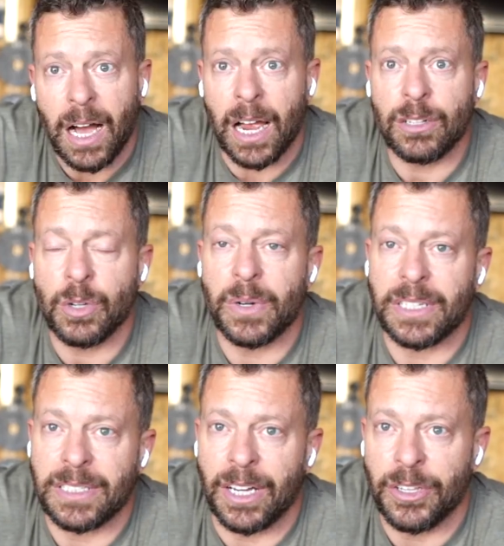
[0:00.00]
I also wanted
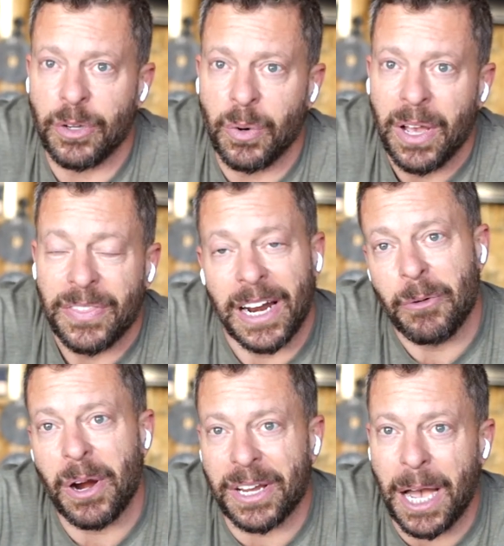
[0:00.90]
to tell you that I
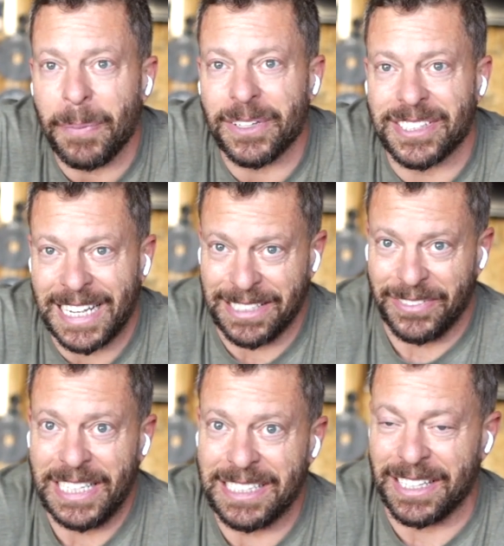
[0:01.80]
wear a couple of sets of
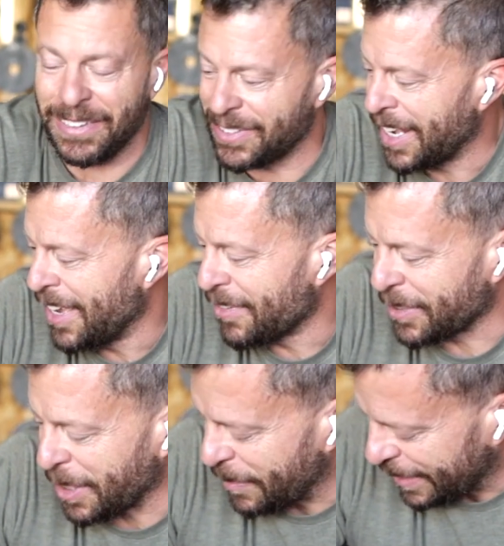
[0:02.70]
knee sleeves for
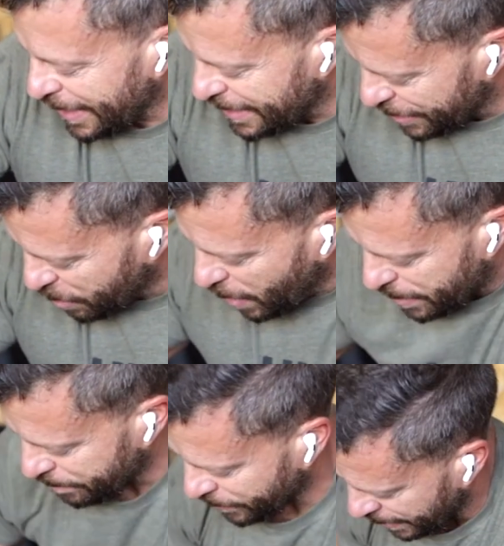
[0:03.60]
something like this.
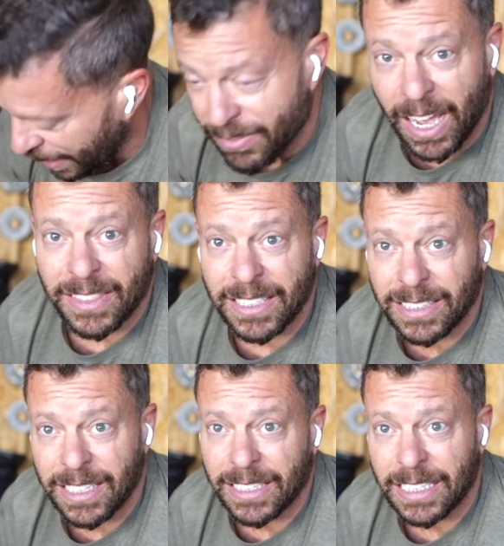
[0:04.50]
One, this
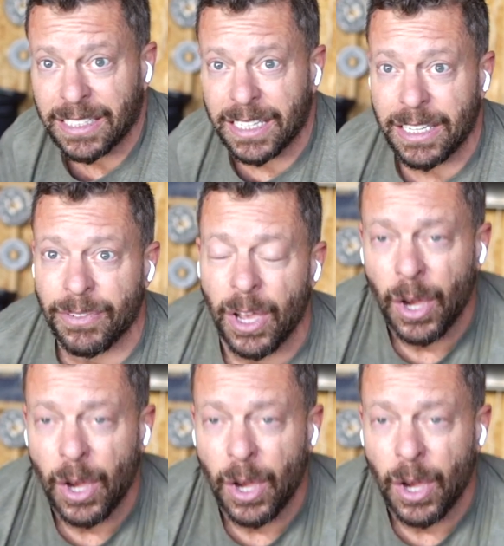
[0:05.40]
is a knee sleeve